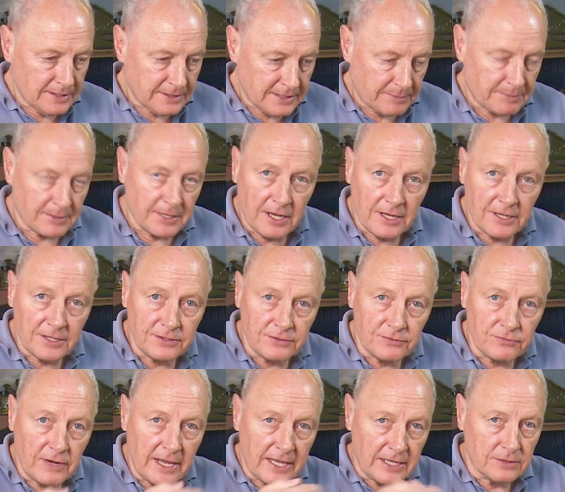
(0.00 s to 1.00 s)
Now behind the
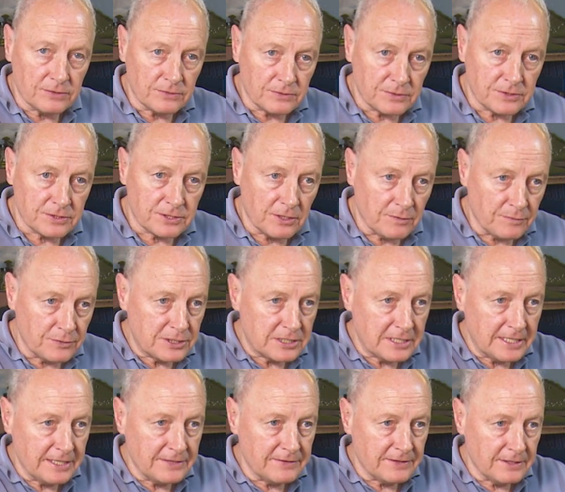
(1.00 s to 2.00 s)
rails,
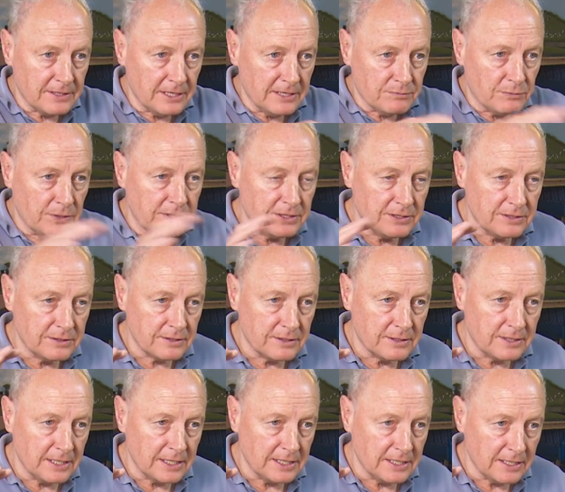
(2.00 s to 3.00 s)
obviously when
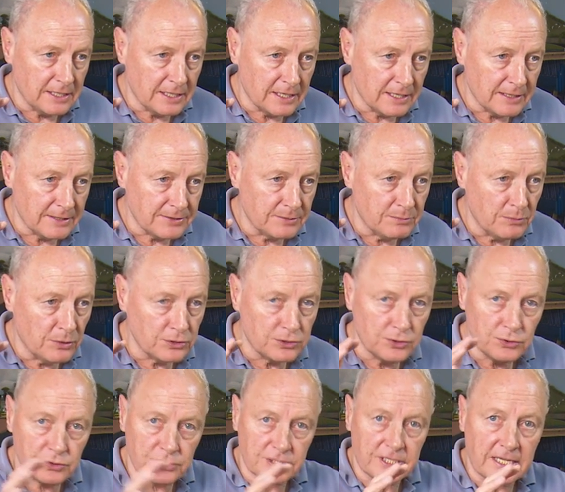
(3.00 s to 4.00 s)
the, uh, the
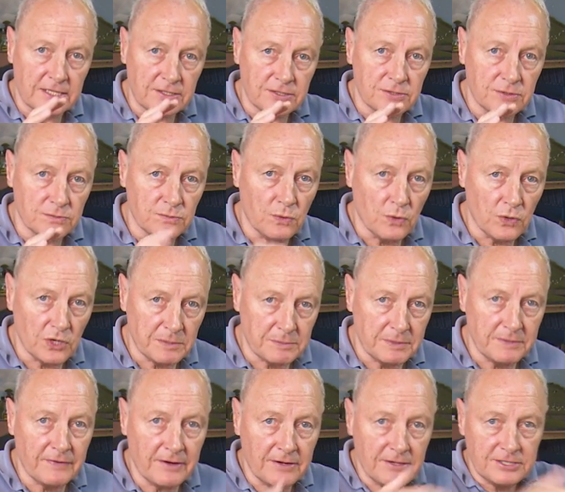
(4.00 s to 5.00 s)
module's against the wall, it'd
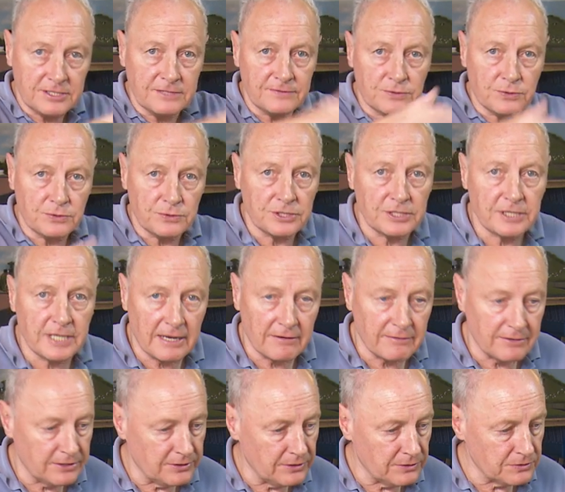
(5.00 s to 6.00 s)
be very difficult to
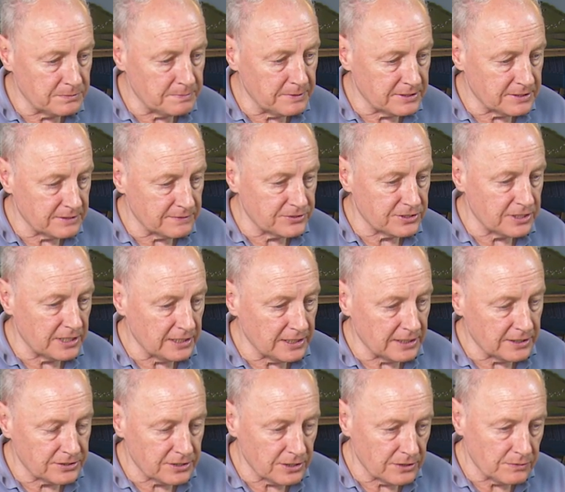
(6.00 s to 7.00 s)
carry those bits of
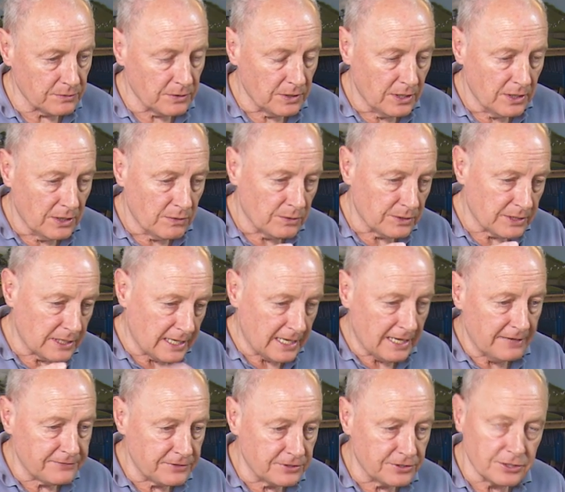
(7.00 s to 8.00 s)
scenic. So what I'll
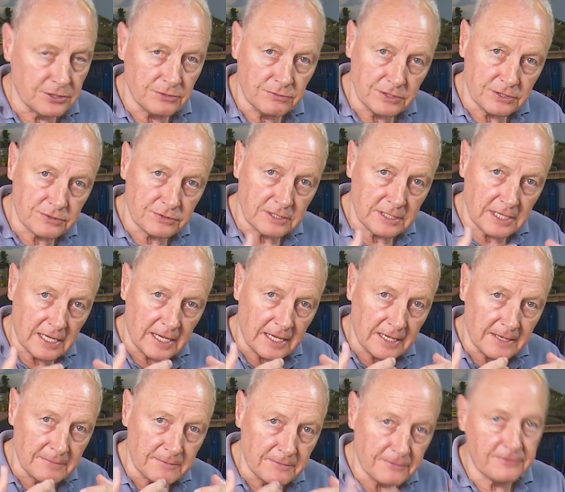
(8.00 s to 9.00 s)
have to do is
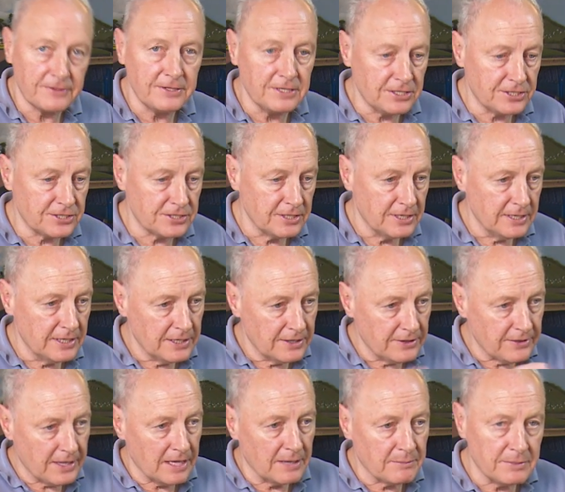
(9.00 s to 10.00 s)
um, finish
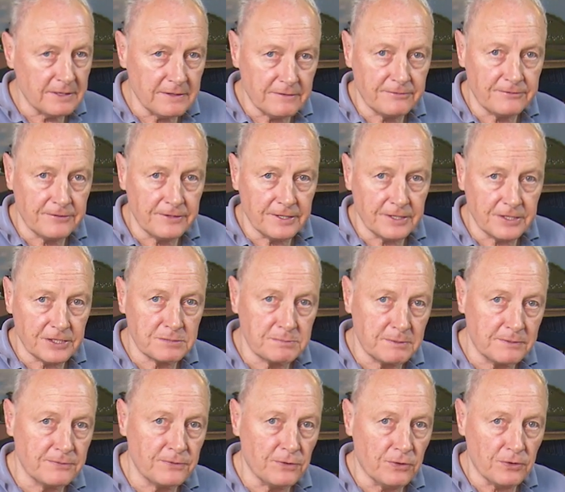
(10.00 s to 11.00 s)
that bit first
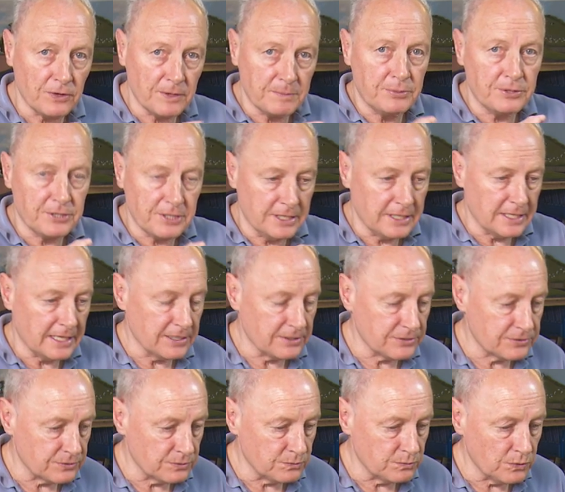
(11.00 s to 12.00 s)
before I put it
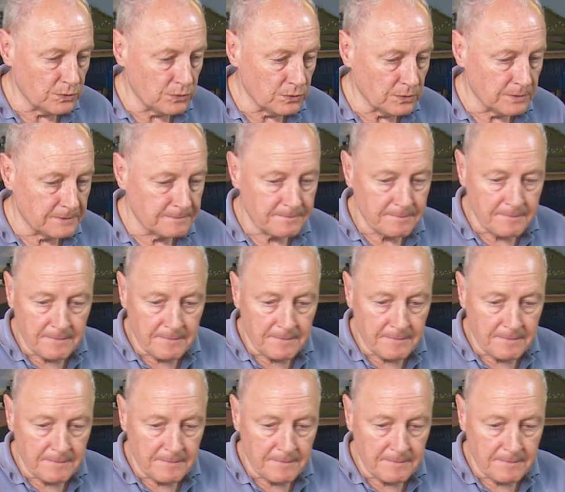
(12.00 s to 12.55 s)
against the wall.